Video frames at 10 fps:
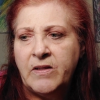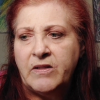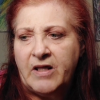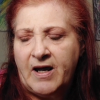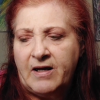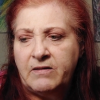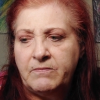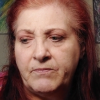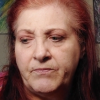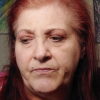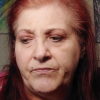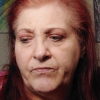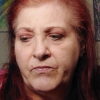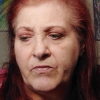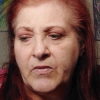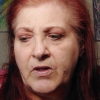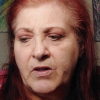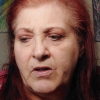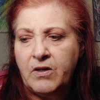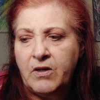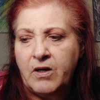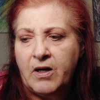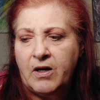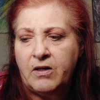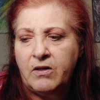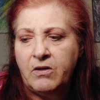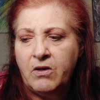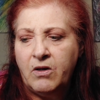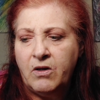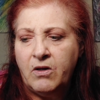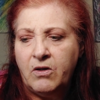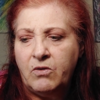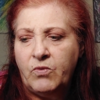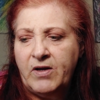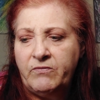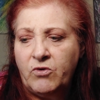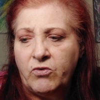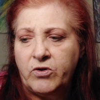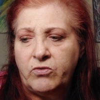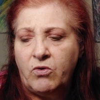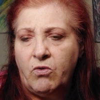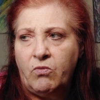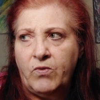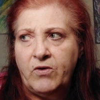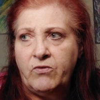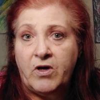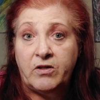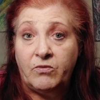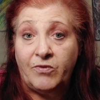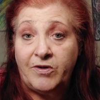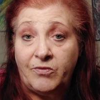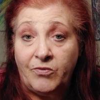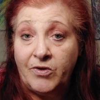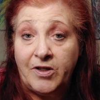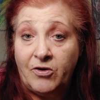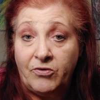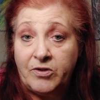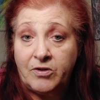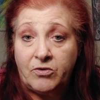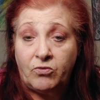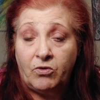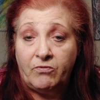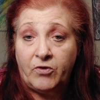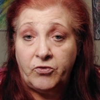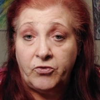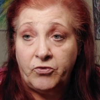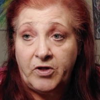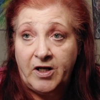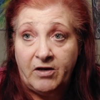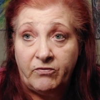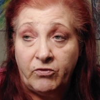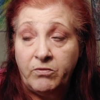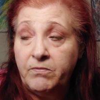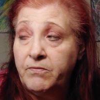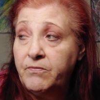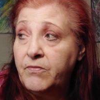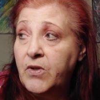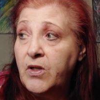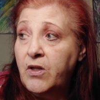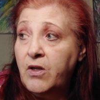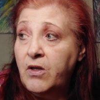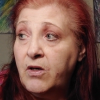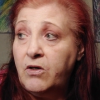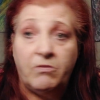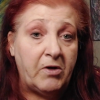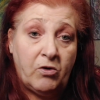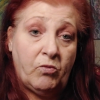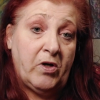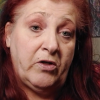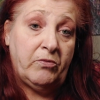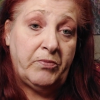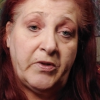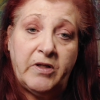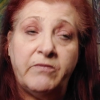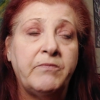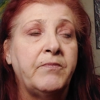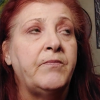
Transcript: that. And we have no control. We are not the one that really are in control of our journey ever. No matter what you believe.